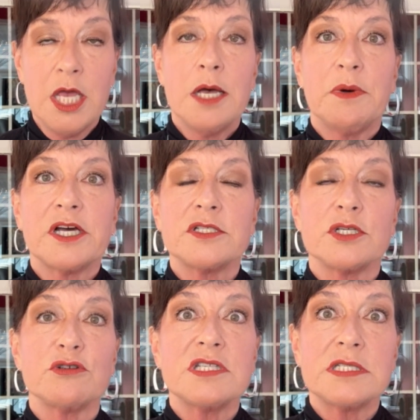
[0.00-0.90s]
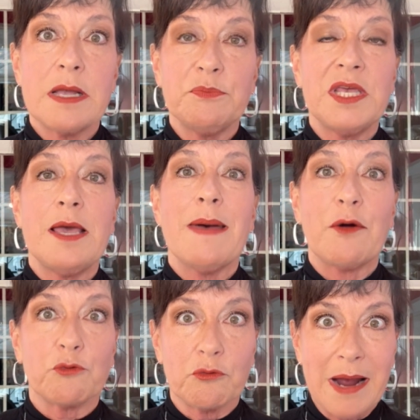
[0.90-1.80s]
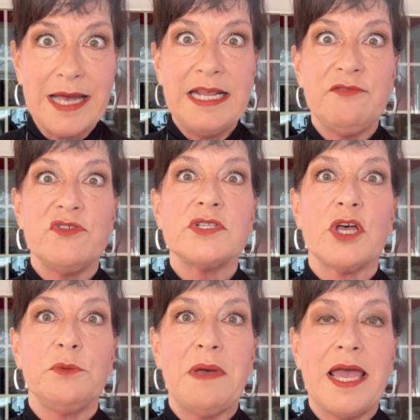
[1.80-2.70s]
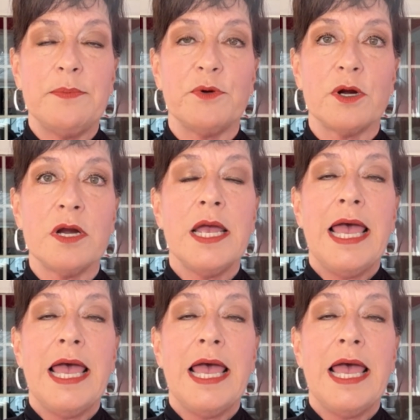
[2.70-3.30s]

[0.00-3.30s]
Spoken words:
because there's something about writing this on paper